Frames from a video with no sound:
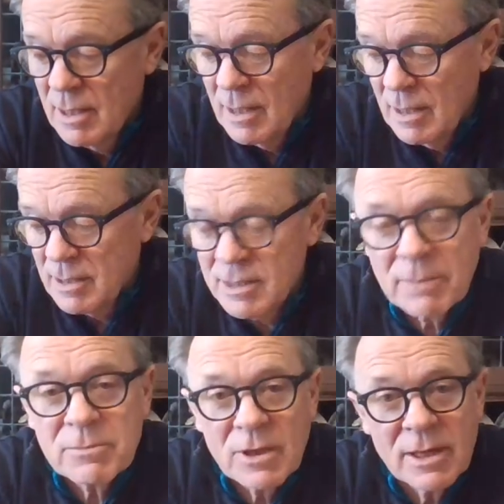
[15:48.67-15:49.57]
And
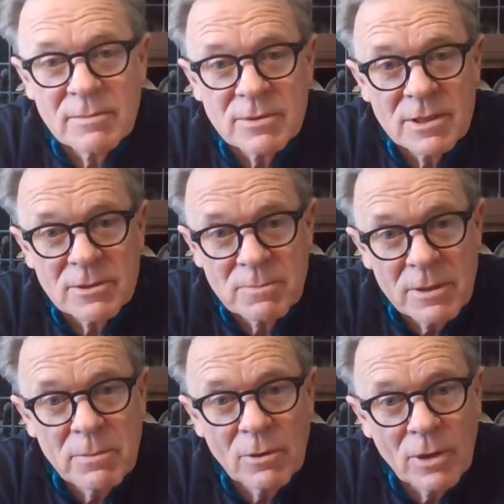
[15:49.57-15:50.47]
sometimes there's
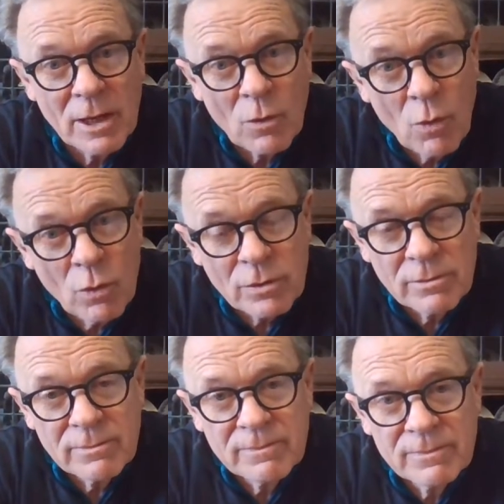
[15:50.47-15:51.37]
people like
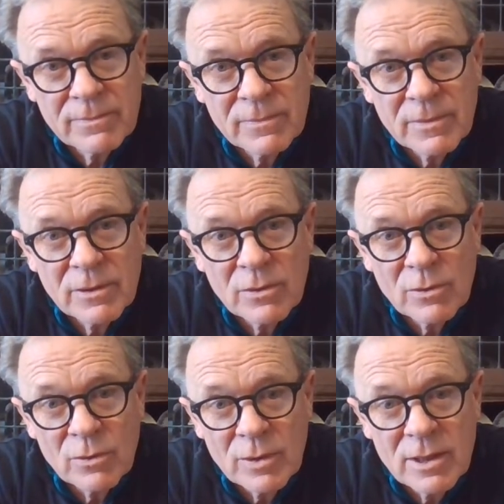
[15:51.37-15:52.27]
Horton
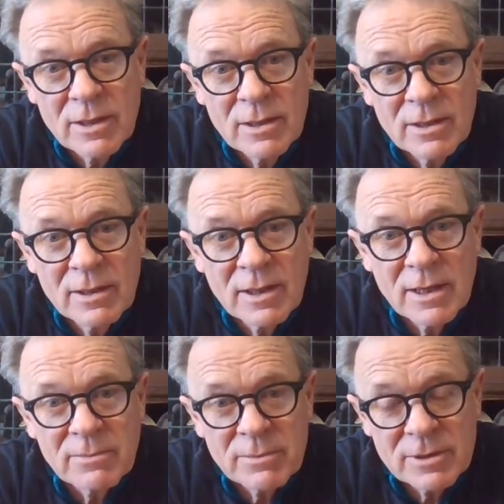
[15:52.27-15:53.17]
who hear
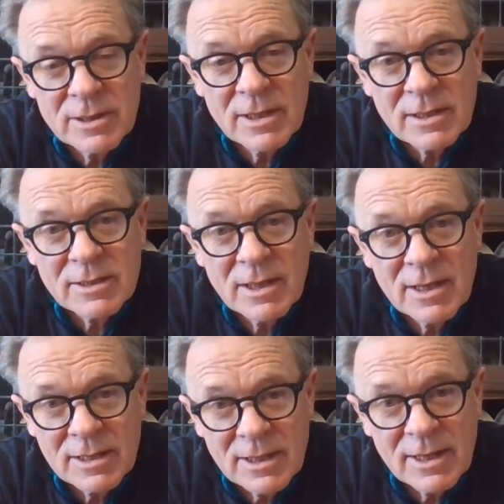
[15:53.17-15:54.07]
and protect
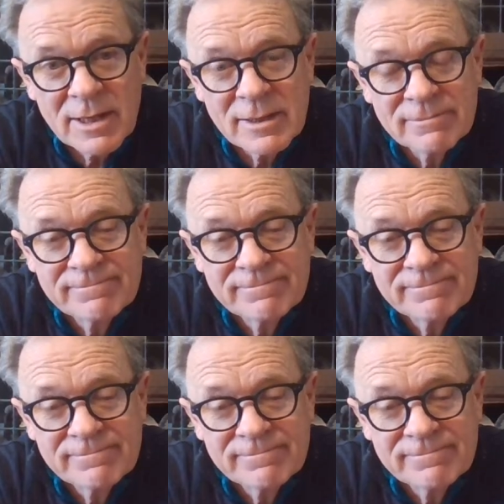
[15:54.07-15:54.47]
and care.